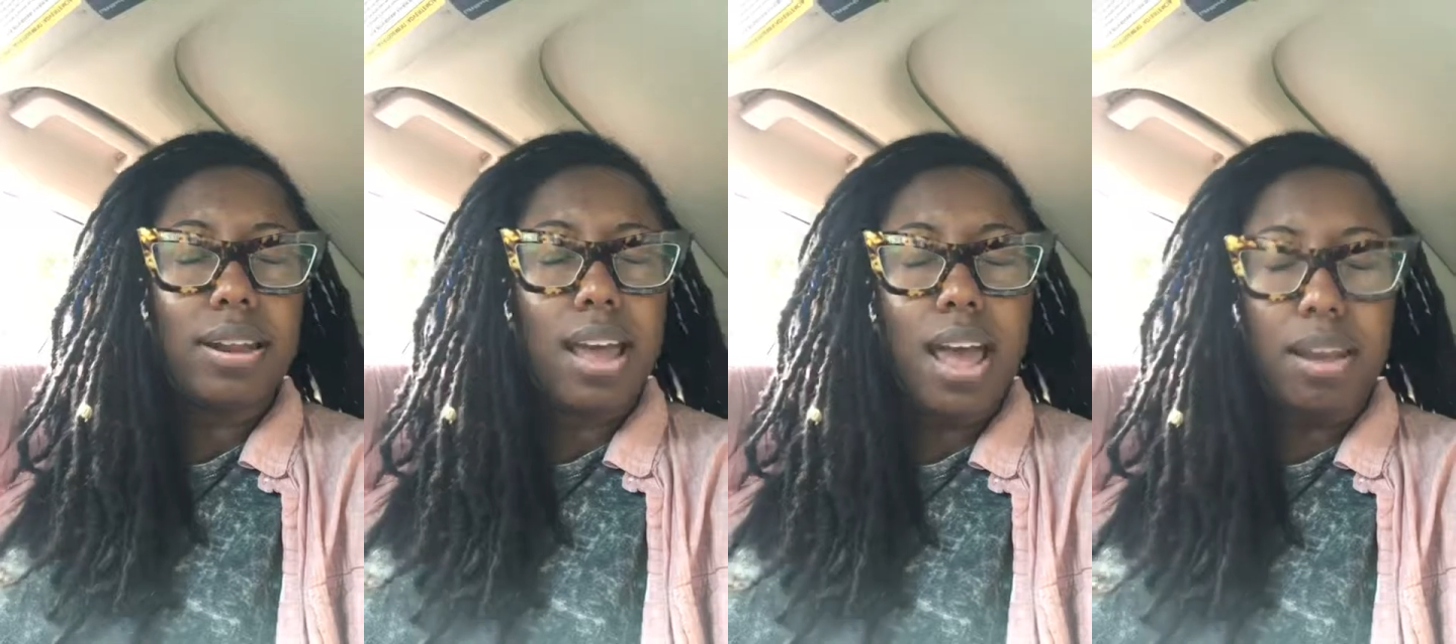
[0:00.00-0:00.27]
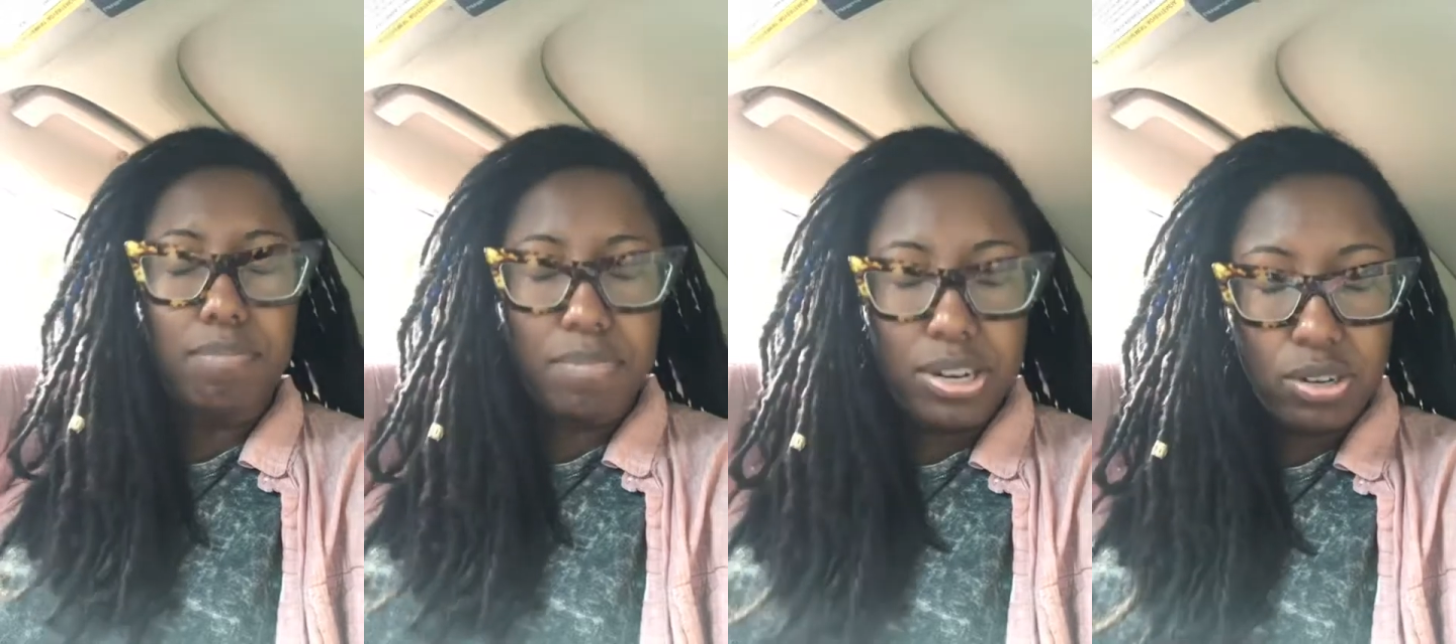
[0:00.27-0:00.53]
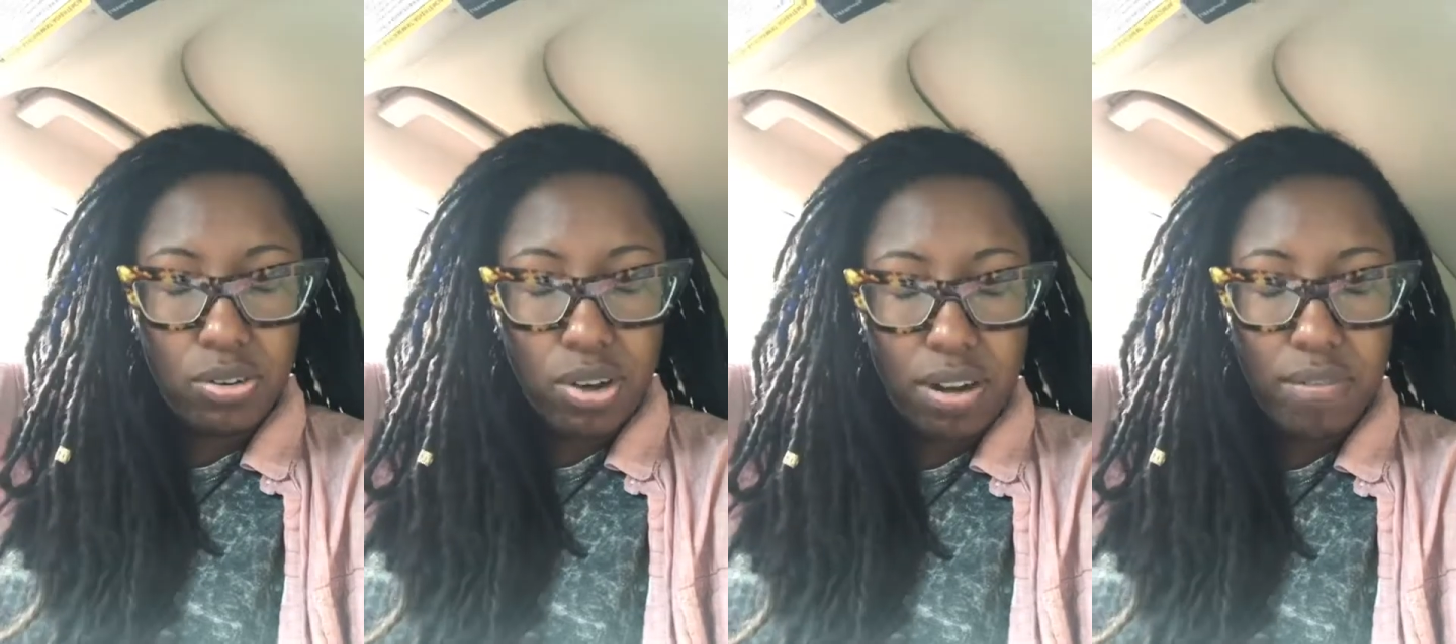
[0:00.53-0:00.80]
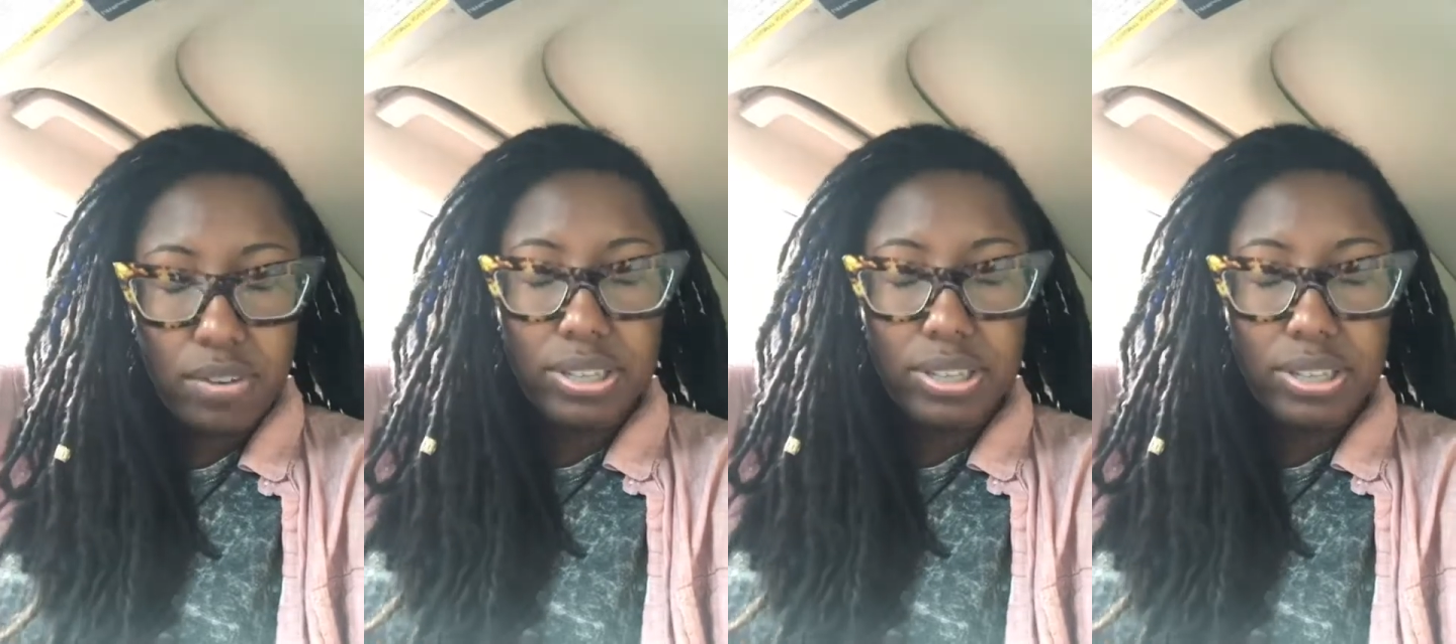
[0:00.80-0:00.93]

administrative